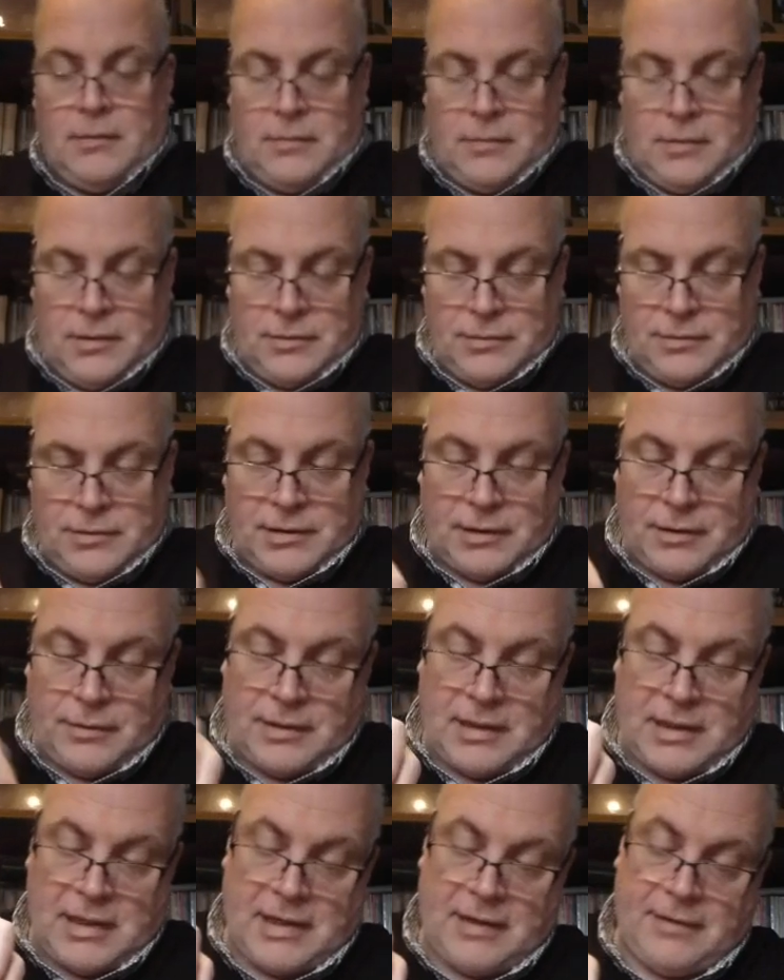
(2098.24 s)
We also
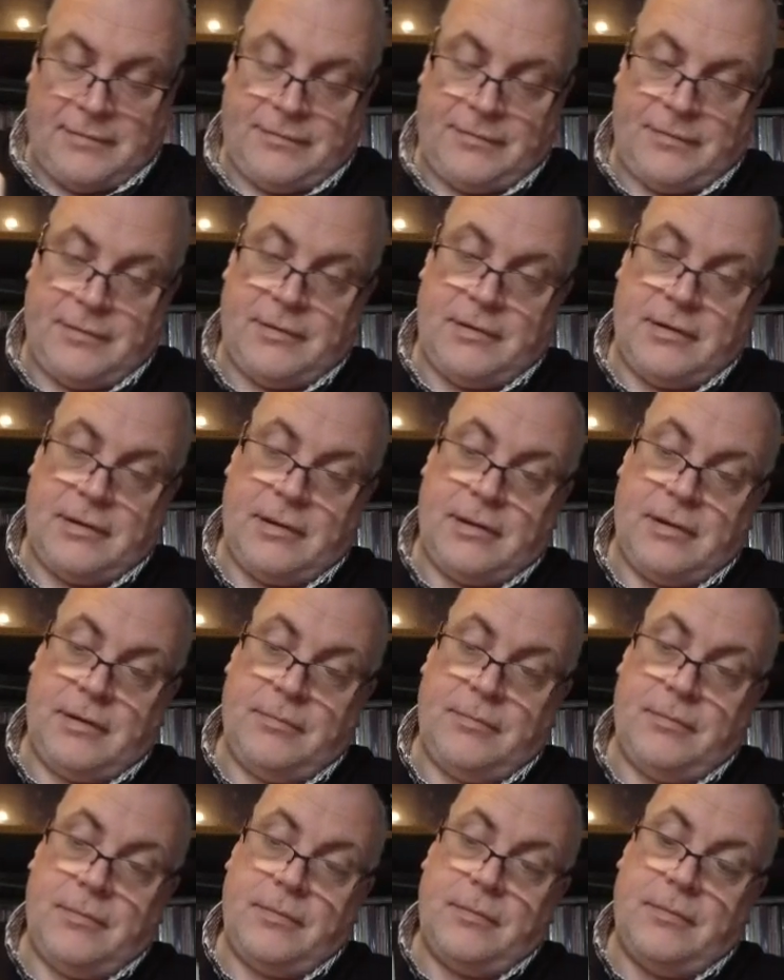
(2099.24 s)
have
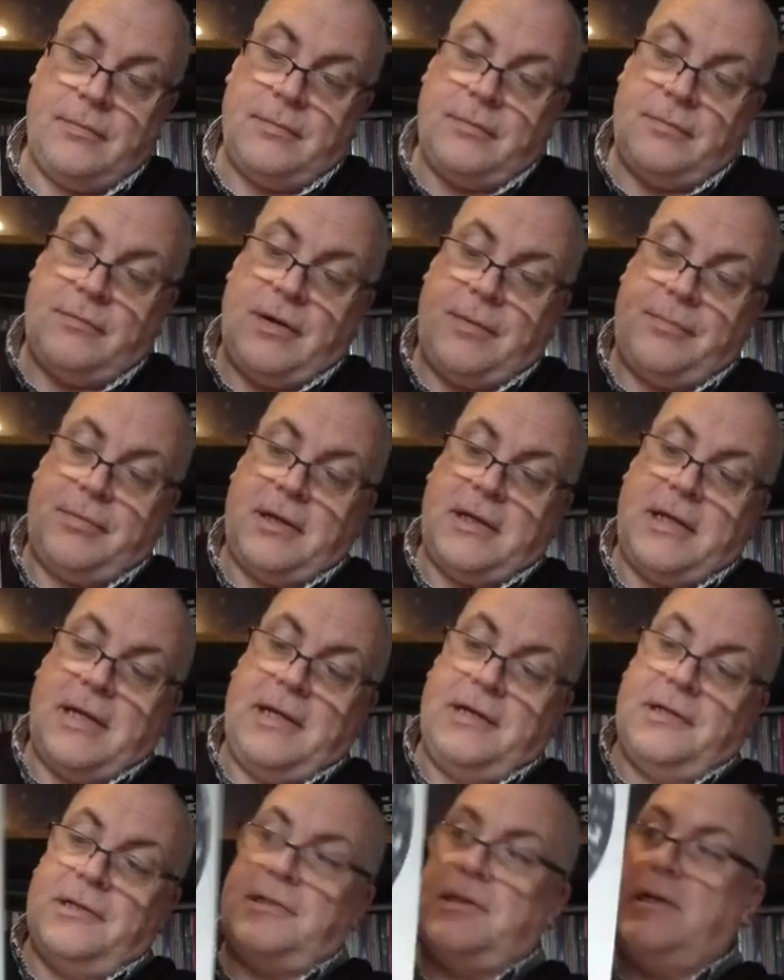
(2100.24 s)
replica
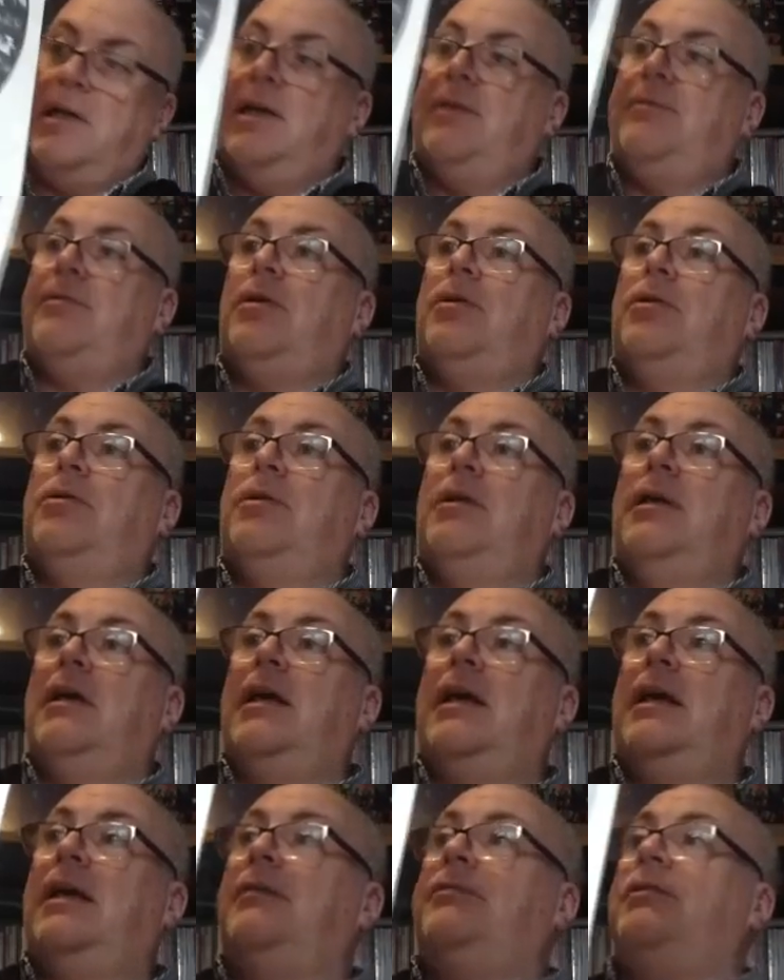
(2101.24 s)
in a sleeve on
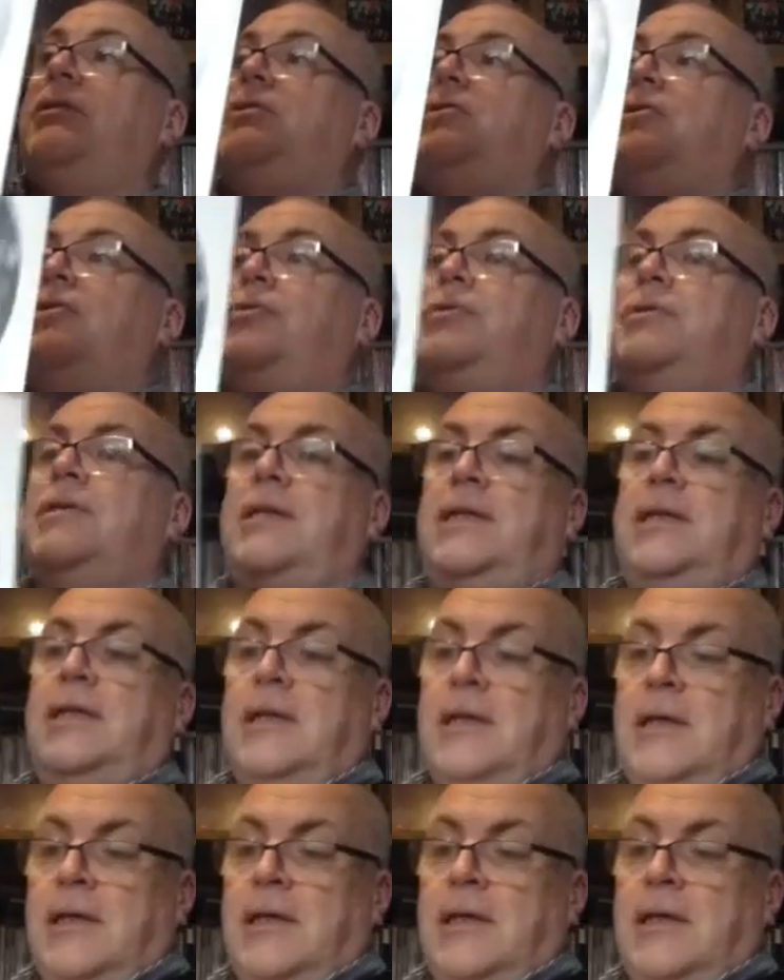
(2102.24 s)
heavy duty